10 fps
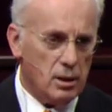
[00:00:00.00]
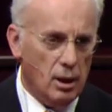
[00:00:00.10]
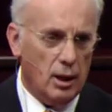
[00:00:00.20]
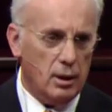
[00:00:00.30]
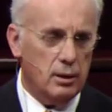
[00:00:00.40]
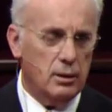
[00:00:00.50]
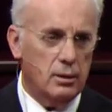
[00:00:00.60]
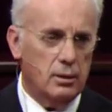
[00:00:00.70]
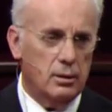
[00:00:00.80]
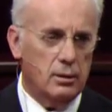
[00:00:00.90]
is not
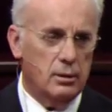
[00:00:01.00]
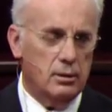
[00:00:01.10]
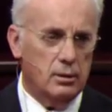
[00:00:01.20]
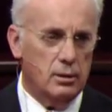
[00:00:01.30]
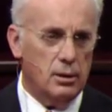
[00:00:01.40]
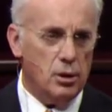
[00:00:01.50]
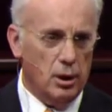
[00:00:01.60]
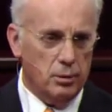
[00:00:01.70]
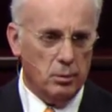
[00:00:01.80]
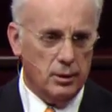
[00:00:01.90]

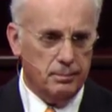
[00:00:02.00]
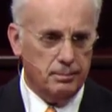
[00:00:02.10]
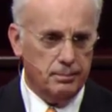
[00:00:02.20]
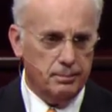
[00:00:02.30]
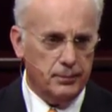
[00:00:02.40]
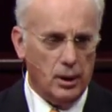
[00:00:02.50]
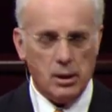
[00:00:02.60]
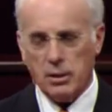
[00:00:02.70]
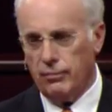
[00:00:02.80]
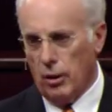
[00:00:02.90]
genuine,
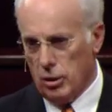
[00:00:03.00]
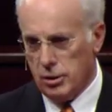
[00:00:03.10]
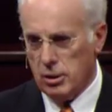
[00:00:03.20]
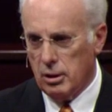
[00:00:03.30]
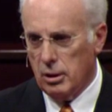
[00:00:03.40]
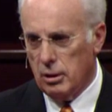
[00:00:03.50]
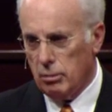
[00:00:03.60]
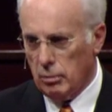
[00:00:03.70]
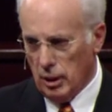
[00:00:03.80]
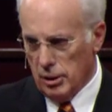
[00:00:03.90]
it is a false
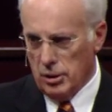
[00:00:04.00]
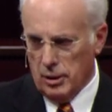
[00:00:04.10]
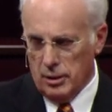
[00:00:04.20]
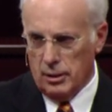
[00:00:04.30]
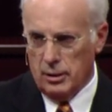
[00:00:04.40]
religion.